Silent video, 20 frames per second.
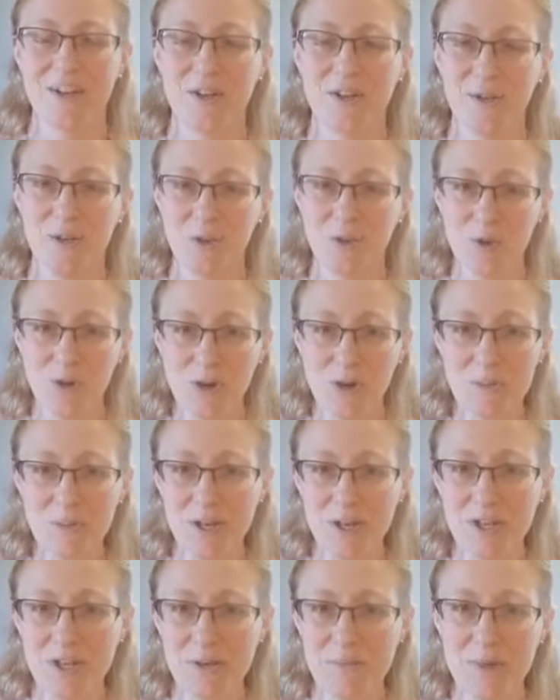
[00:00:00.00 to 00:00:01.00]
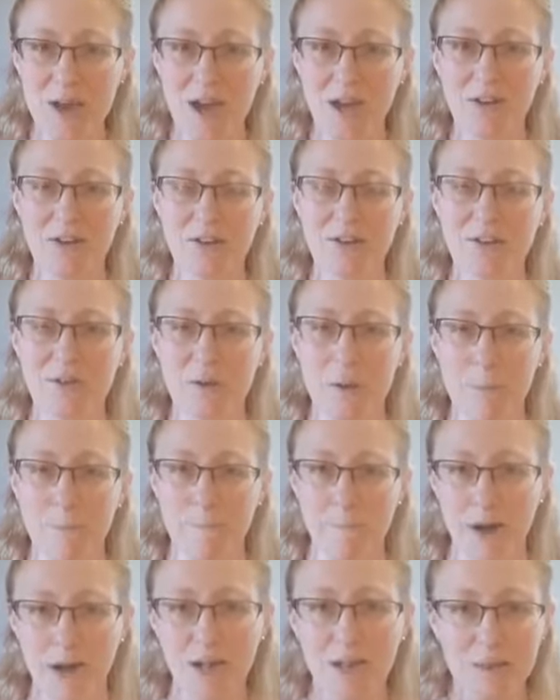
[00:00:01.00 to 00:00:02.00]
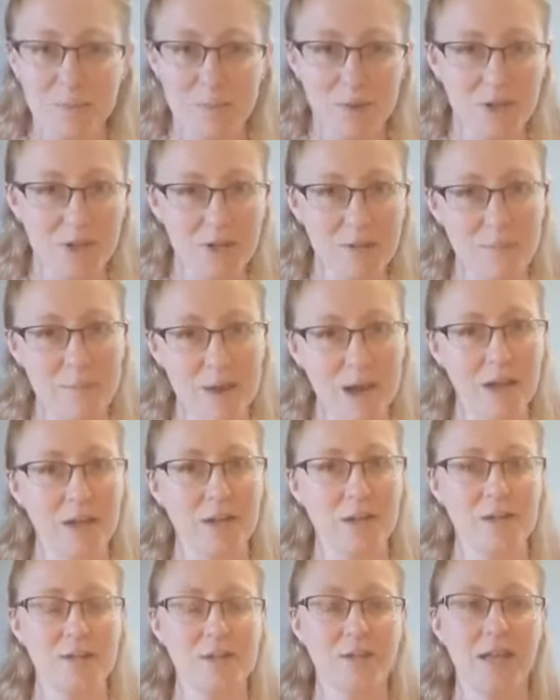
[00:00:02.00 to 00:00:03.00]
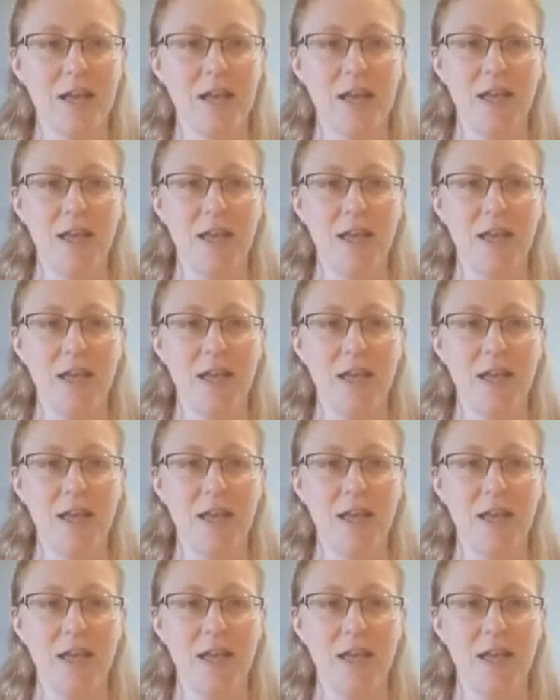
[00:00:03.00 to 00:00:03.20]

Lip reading: your opinion matters, my opinion matters,